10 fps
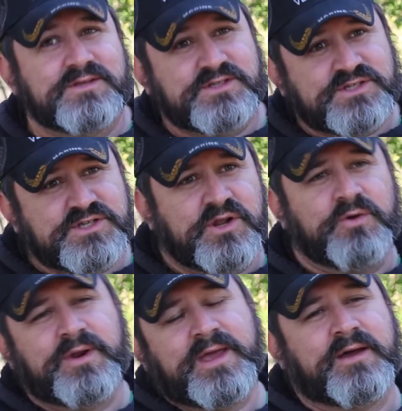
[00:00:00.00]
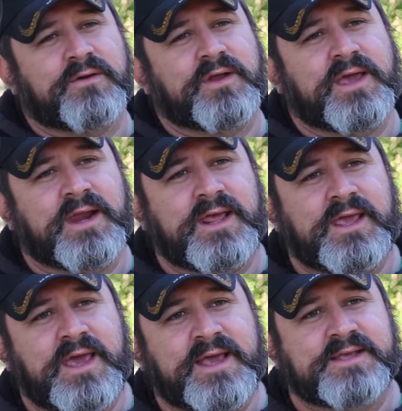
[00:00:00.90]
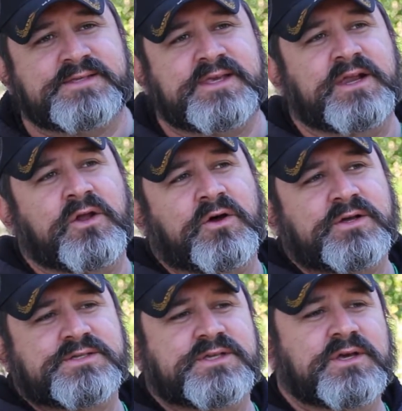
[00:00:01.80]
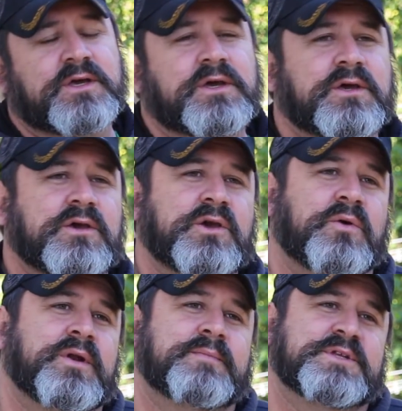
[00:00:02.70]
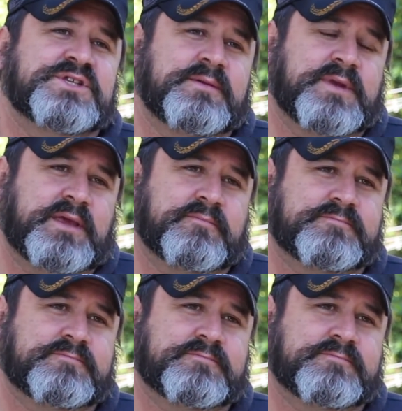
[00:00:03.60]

slow down any AC loss going up the chimney.